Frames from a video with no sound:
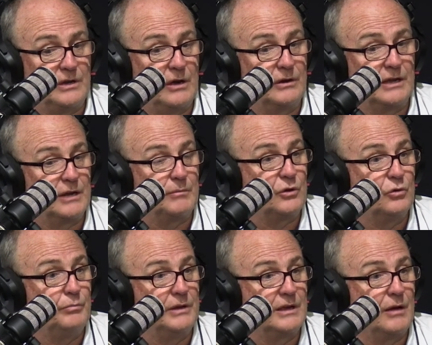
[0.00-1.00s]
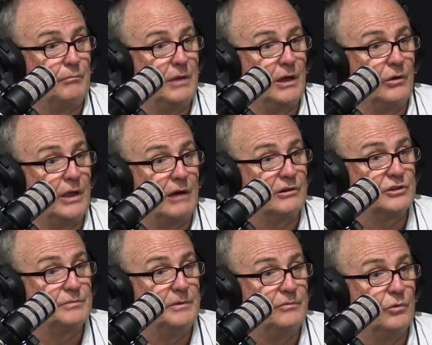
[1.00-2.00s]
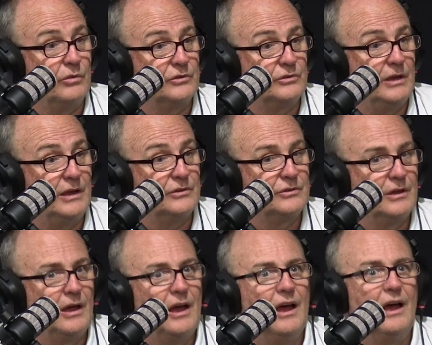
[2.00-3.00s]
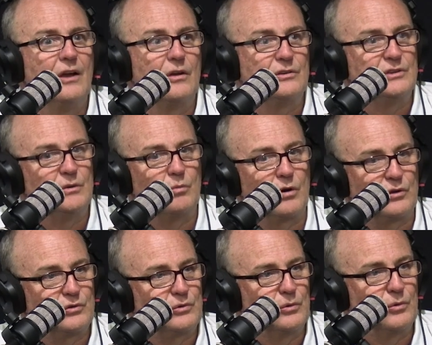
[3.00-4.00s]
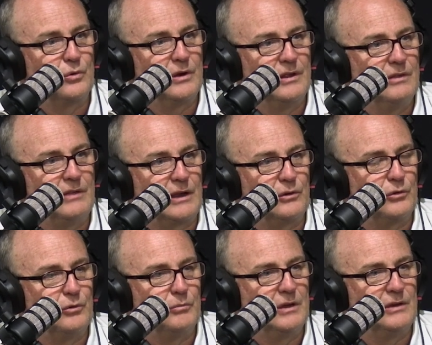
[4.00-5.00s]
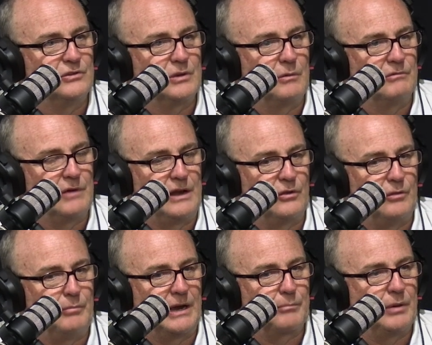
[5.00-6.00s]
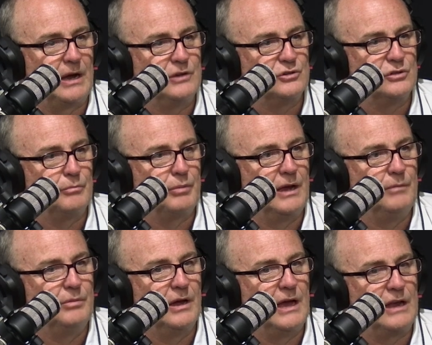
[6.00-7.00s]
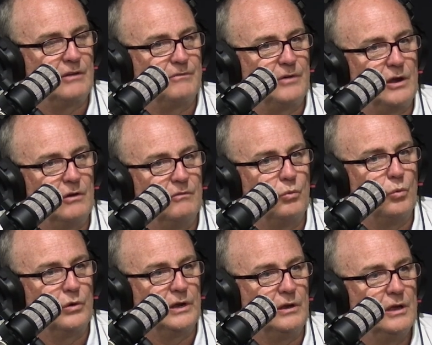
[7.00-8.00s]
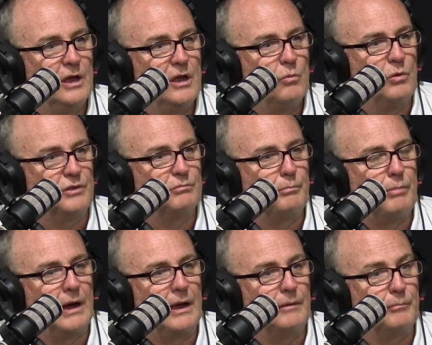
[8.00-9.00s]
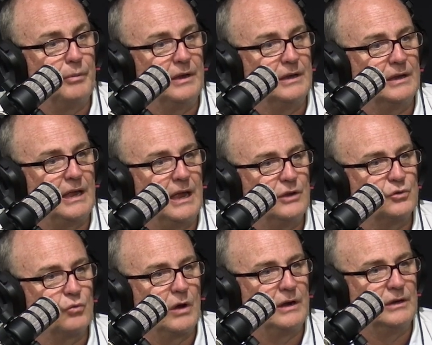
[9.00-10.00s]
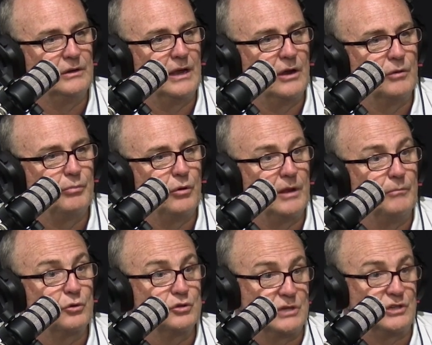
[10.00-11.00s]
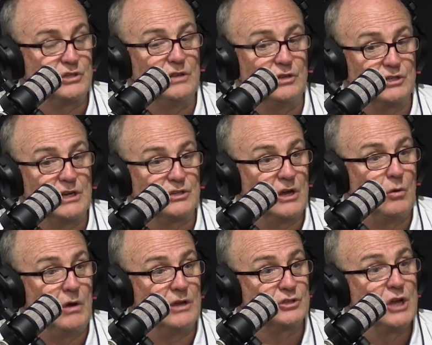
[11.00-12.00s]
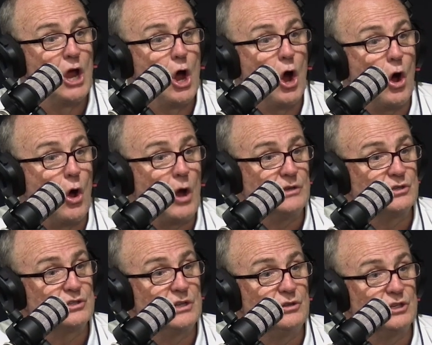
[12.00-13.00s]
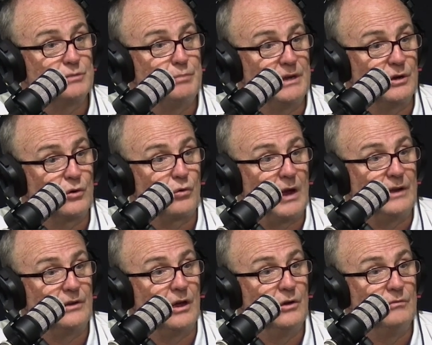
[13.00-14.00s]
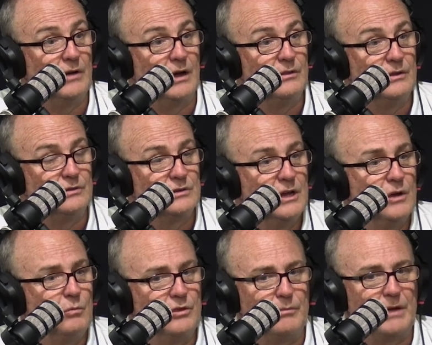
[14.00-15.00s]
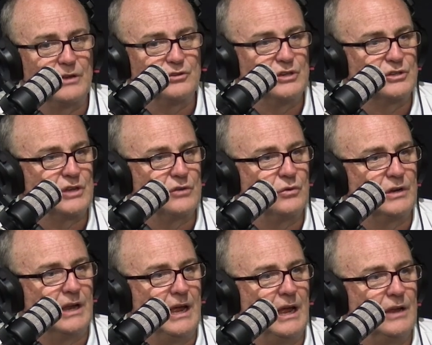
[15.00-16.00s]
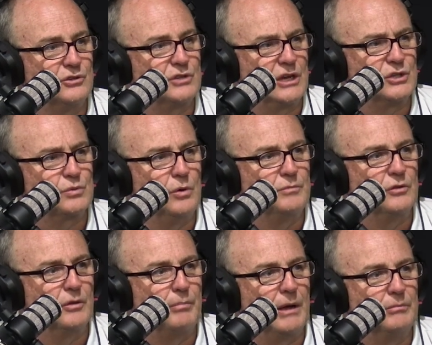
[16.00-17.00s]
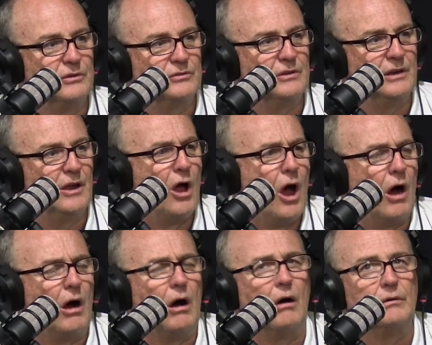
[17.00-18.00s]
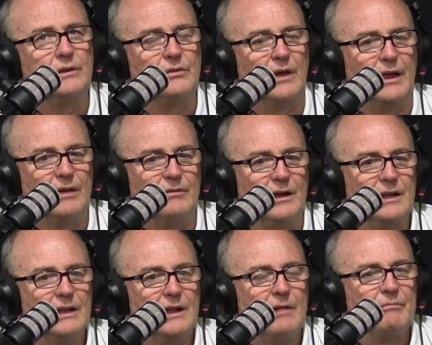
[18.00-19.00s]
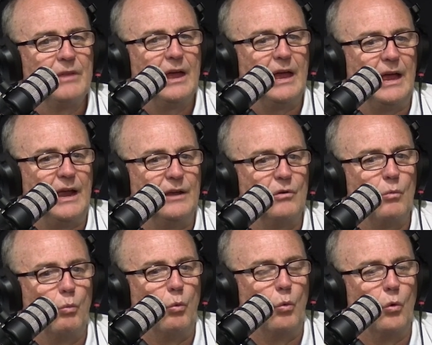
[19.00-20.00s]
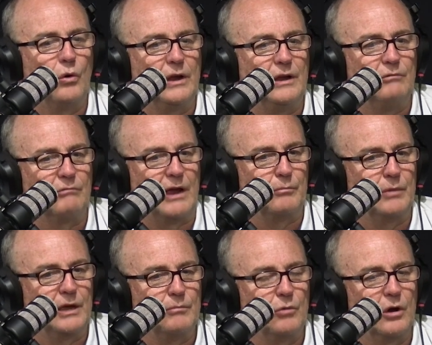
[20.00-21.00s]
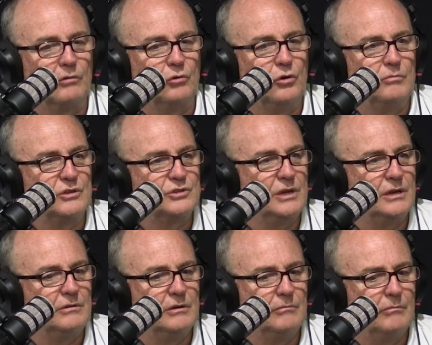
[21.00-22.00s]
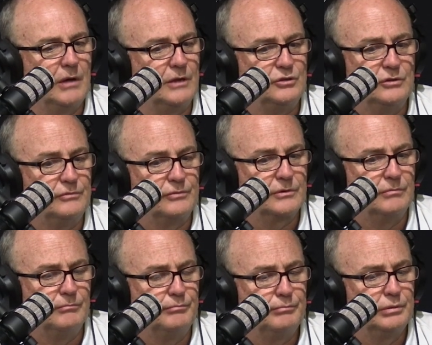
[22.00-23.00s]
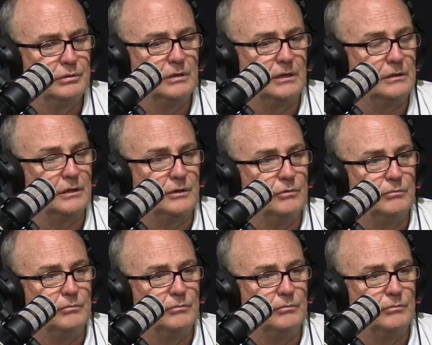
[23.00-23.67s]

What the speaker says: we don't get him, he could become malnourished before the test." I said, "What a story. That'll do me." So we ran on the back page of the paper, had a photo of Warnie with baked bean cans raining down upon him because they sent this SOS. Heinz said this big crate over this with about 600 cans. They swooped in the publicity. Oh, did they ever? And Warnie rang me in my room and said, "Mate, you've completely